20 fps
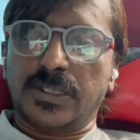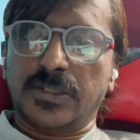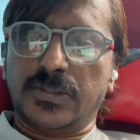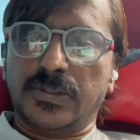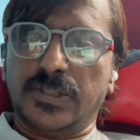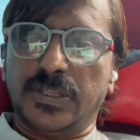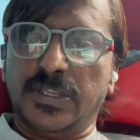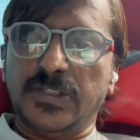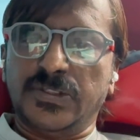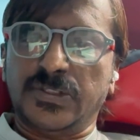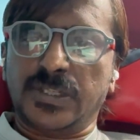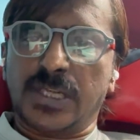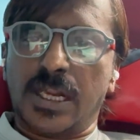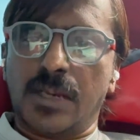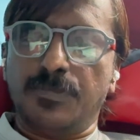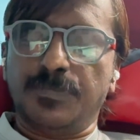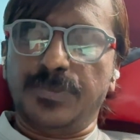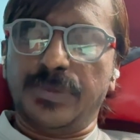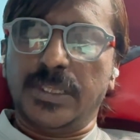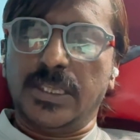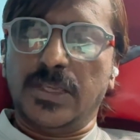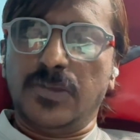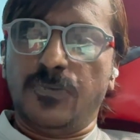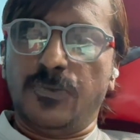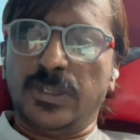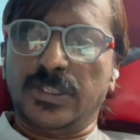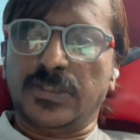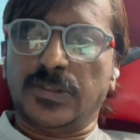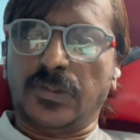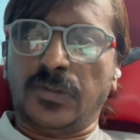a niche company
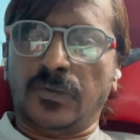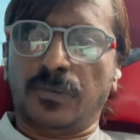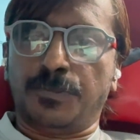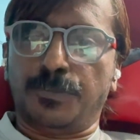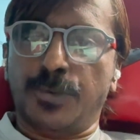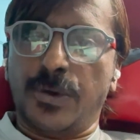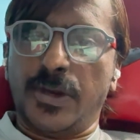which is